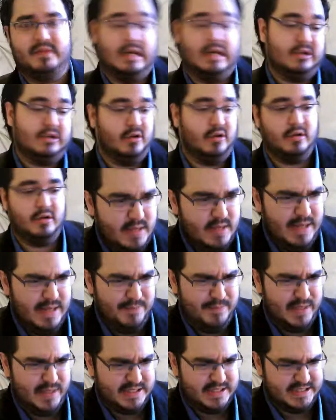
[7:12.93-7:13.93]
I don't know,
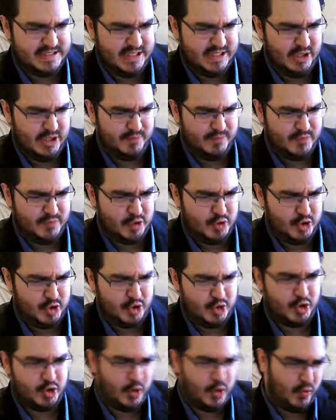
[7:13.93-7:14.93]
but you
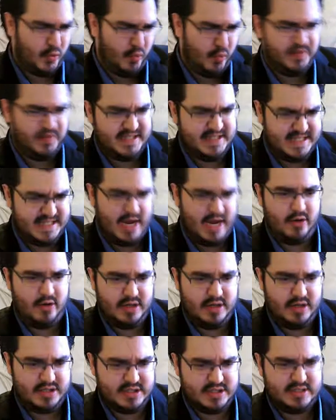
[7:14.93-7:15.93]
should know all these
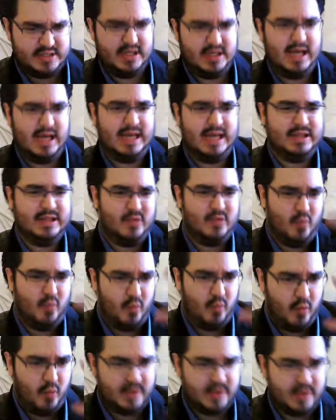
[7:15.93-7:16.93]
areas
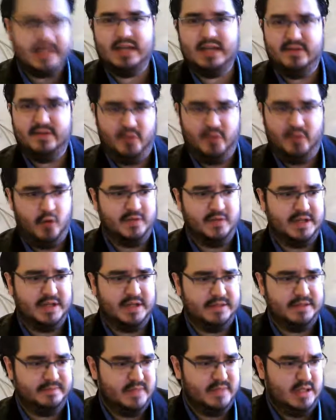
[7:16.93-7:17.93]
and what they're involved
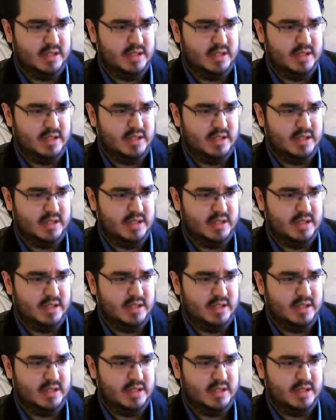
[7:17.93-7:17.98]
in.